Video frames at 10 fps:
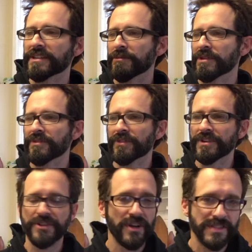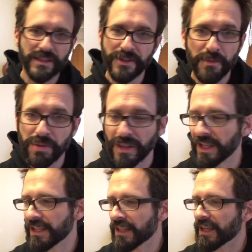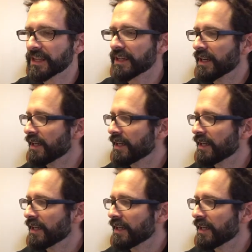Some of the first songs I learned to play, like